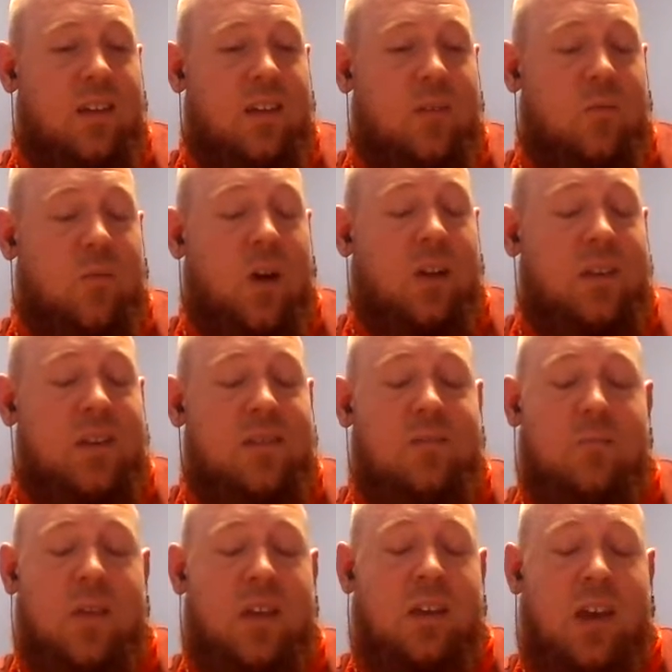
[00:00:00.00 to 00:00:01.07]
while he's
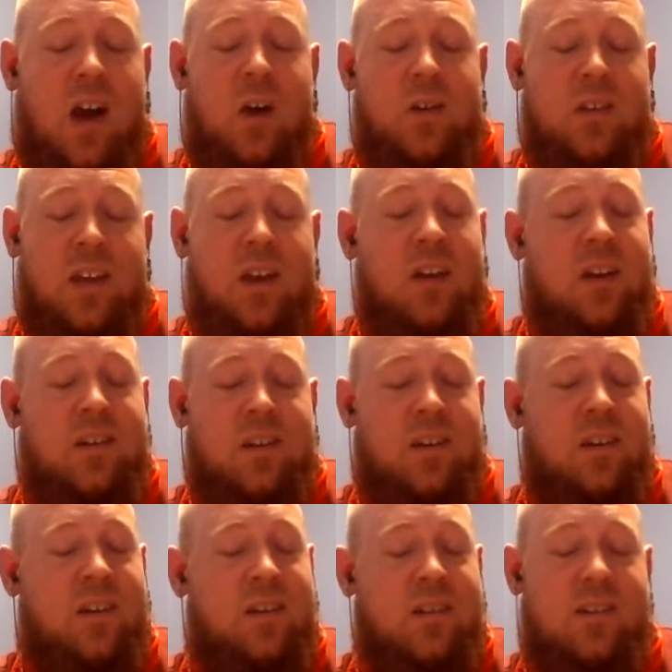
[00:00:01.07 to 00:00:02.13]
being out of
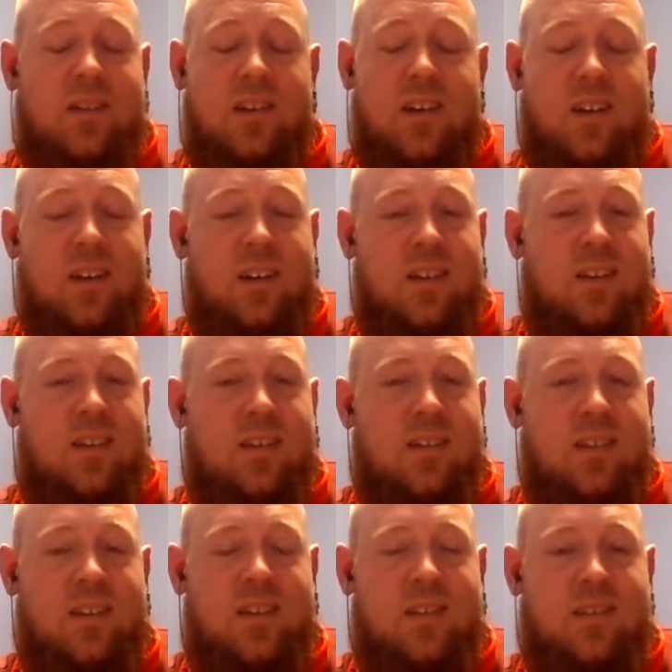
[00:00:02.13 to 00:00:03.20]
character,
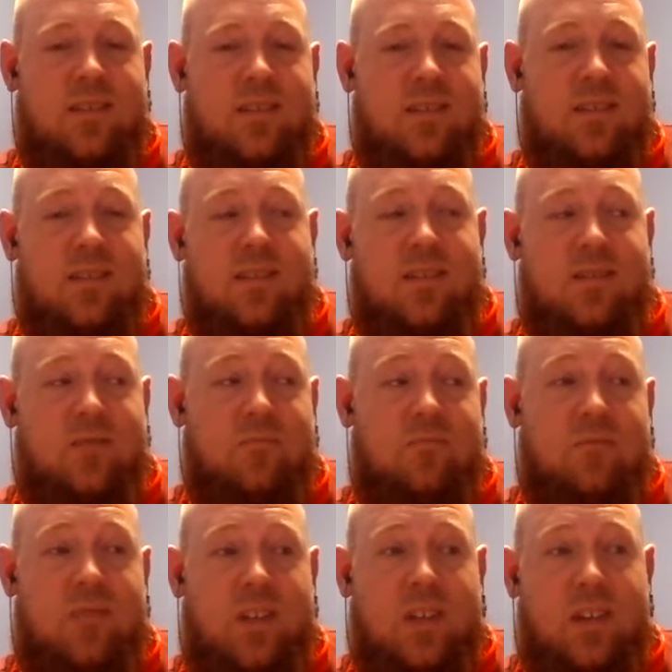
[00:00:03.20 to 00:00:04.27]
it's
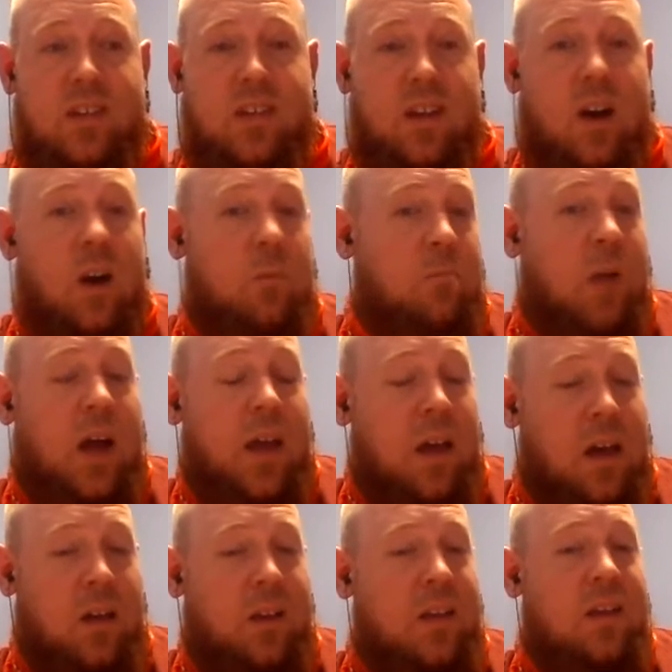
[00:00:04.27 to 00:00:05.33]
up my
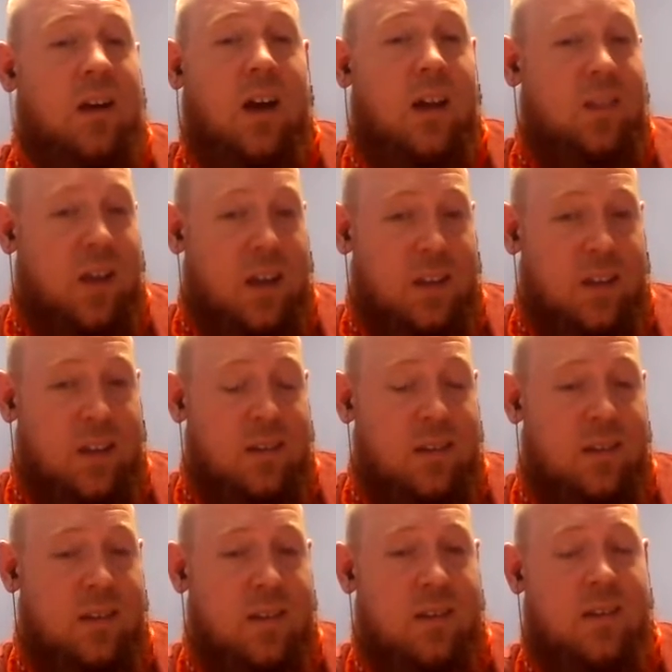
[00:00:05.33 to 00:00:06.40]
alley. I like
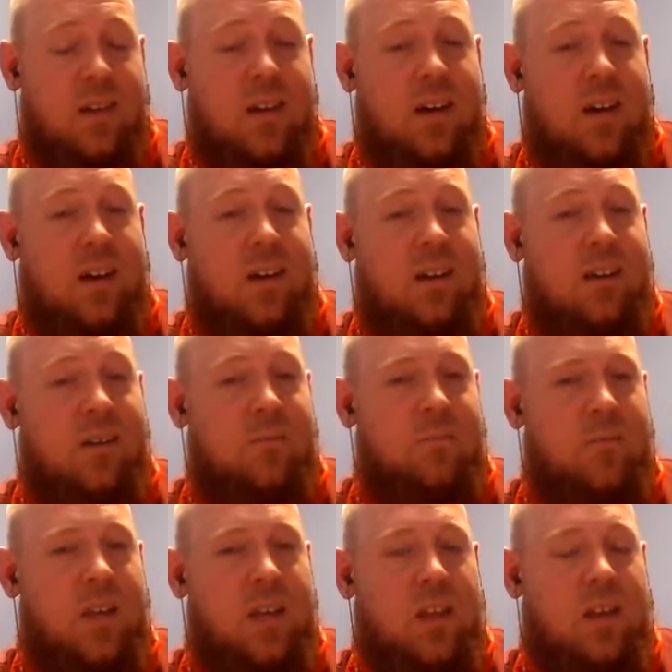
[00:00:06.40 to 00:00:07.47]
it. And
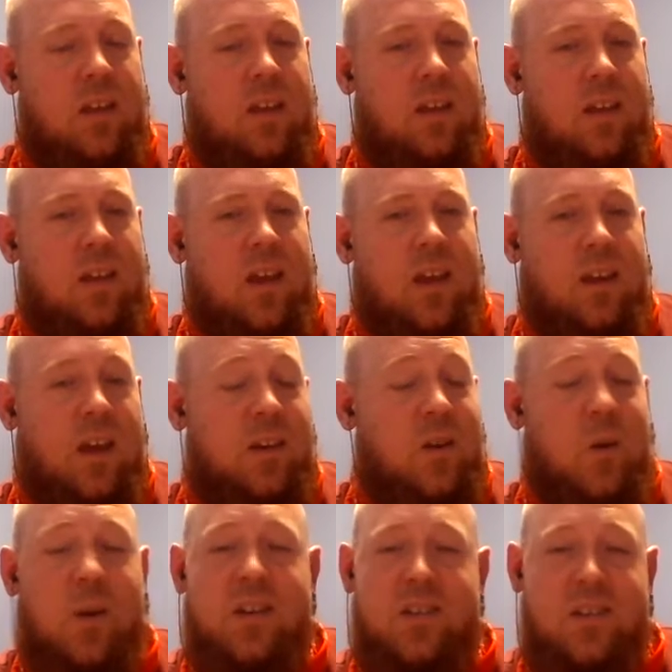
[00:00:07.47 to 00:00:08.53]
I
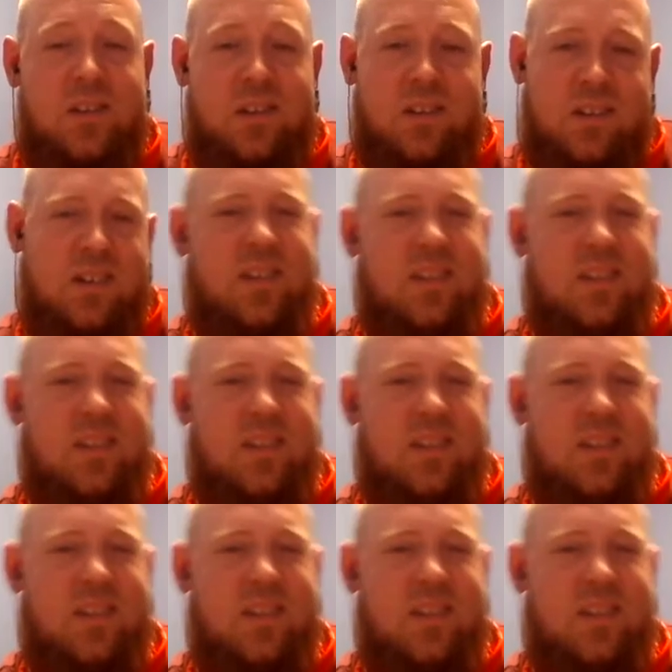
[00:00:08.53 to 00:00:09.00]
know I shouldn't